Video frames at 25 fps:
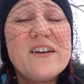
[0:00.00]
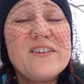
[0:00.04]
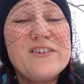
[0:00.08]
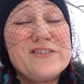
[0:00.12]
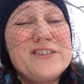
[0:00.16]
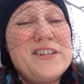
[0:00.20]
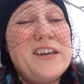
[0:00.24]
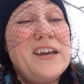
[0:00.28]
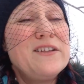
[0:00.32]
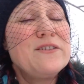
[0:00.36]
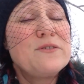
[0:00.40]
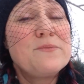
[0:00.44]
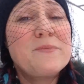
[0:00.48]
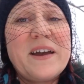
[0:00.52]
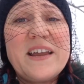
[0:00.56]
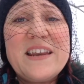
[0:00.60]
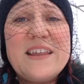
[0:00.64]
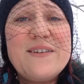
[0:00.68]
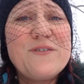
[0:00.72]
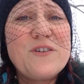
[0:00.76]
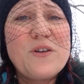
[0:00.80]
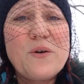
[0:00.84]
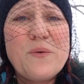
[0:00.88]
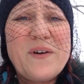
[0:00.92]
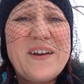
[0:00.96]
Your tailor might
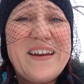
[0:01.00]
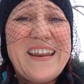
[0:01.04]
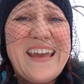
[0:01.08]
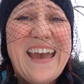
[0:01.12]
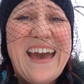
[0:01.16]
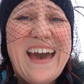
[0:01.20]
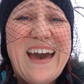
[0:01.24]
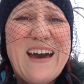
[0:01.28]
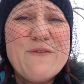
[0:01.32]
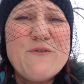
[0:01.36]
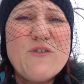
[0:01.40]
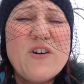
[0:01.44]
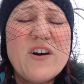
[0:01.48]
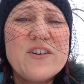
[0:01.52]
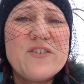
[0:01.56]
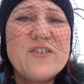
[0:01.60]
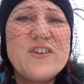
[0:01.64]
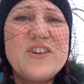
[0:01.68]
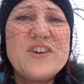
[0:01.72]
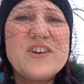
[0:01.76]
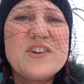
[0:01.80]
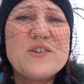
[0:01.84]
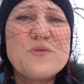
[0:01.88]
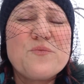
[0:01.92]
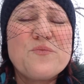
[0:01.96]
even already have one, or
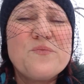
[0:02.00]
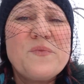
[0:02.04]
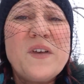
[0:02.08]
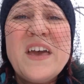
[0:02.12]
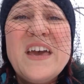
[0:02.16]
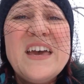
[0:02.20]
you can